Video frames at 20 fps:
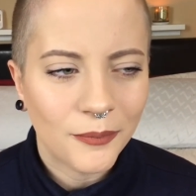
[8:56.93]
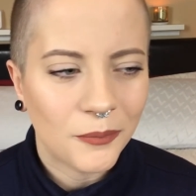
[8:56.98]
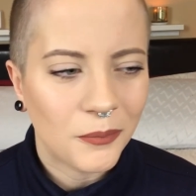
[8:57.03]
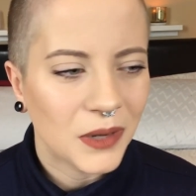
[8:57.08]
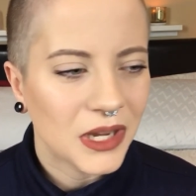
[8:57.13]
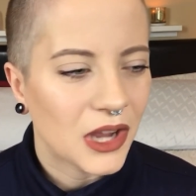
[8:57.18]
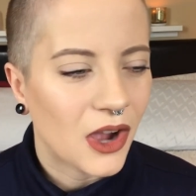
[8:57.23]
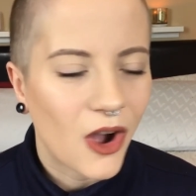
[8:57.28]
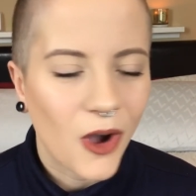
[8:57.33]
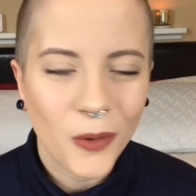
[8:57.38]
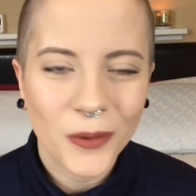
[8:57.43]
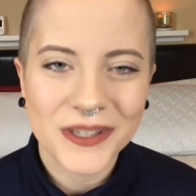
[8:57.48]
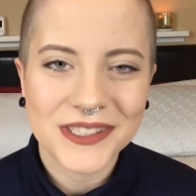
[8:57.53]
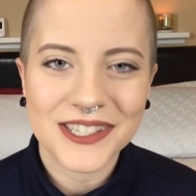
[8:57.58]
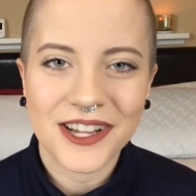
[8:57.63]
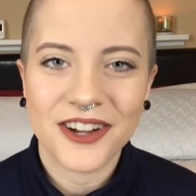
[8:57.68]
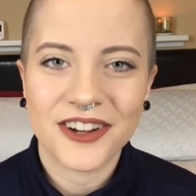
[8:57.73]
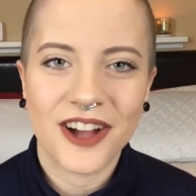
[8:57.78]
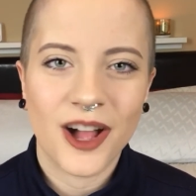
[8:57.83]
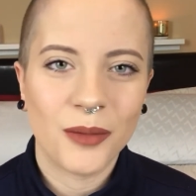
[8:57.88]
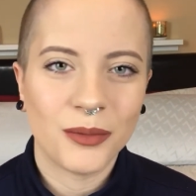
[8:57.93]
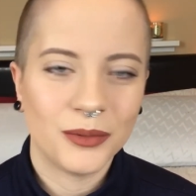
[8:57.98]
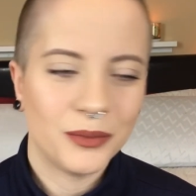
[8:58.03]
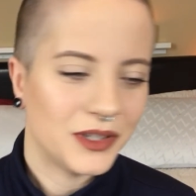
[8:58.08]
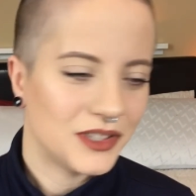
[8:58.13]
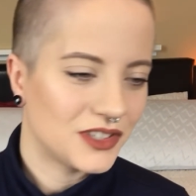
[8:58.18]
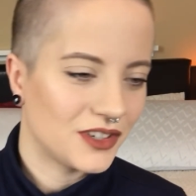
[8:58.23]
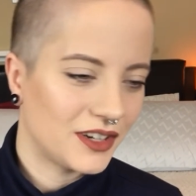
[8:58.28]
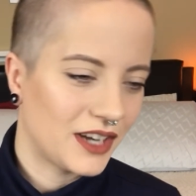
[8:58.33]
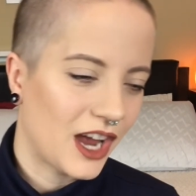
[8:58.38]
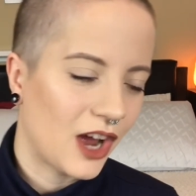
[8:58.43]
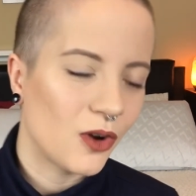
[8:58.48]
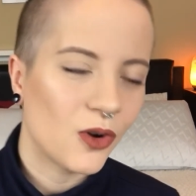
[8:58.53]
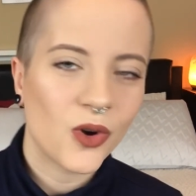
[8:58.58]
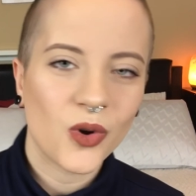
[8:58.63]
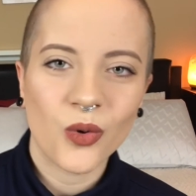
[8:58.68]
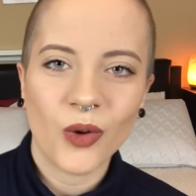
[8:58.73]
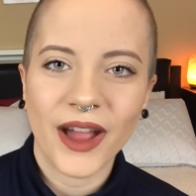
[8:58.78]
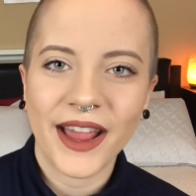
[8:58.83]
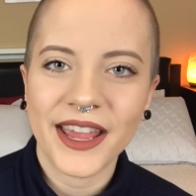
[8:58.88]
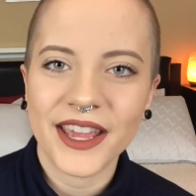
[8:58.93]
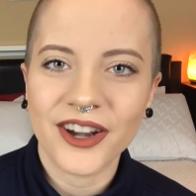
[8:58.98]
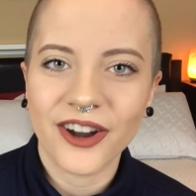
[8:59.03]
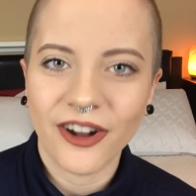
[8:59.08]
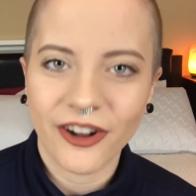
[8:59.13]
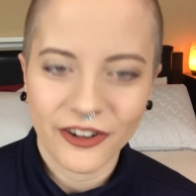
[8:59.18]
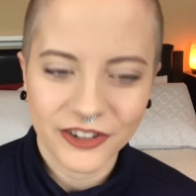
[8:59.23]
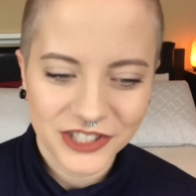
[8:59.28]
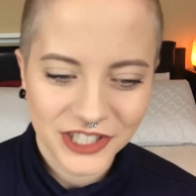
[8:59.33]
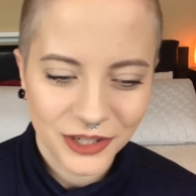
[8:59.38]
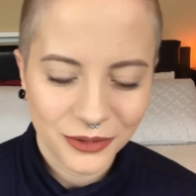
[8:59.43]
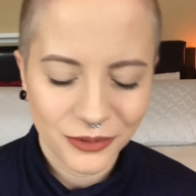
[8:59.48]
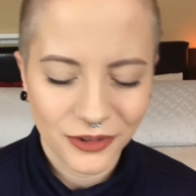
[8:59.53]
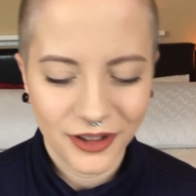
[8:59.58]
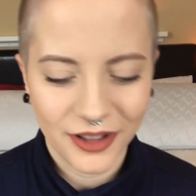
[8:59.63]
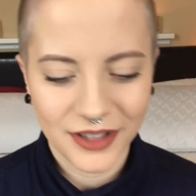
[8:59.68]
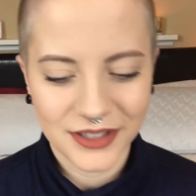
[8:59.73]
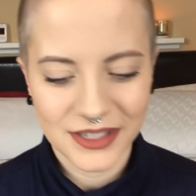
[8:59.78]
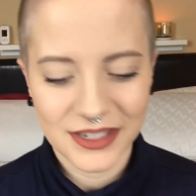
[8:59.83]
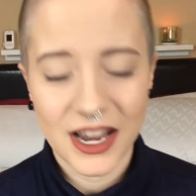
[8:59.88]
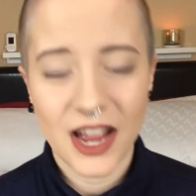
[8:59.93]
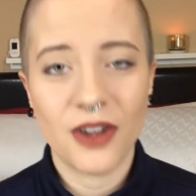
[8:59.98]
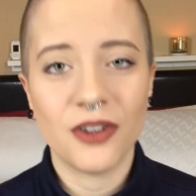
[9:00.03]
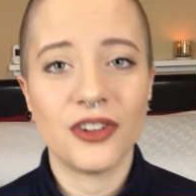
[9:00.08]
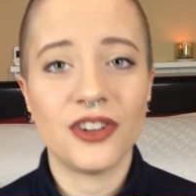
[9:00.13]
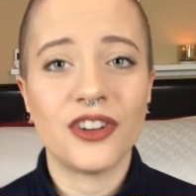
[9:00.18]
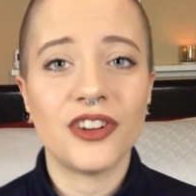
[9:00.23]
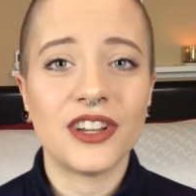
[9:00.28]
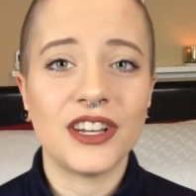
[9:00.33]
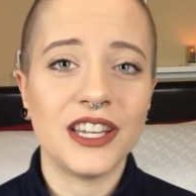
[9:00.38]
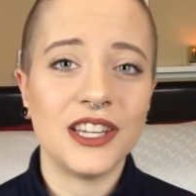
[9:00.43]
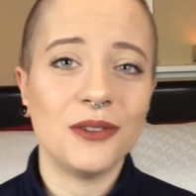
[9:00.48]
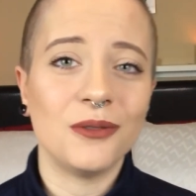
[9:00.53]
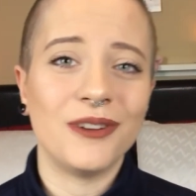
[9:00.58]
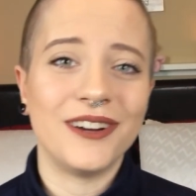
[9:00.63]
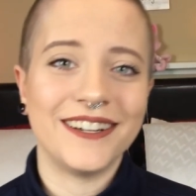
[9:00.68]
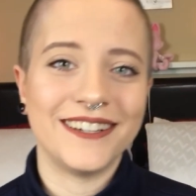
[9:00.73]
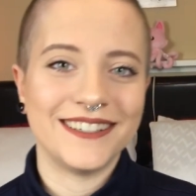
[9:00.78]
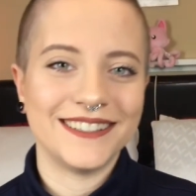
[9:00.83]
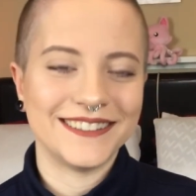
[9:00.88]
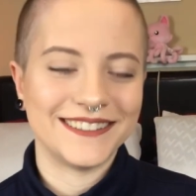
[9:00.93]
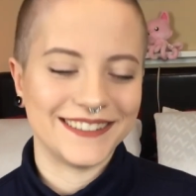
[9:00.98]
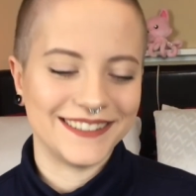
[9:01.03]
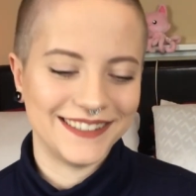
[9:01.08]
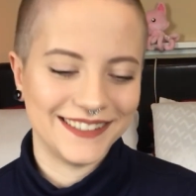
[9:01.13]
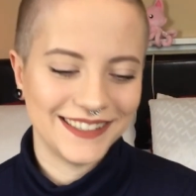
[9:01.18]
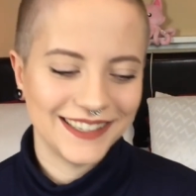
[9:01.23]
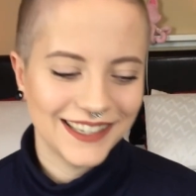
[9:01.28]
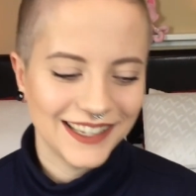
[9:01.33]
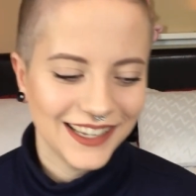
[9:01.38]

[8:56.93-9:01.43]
We always got compliments on how quiet RJ was and how good he was, and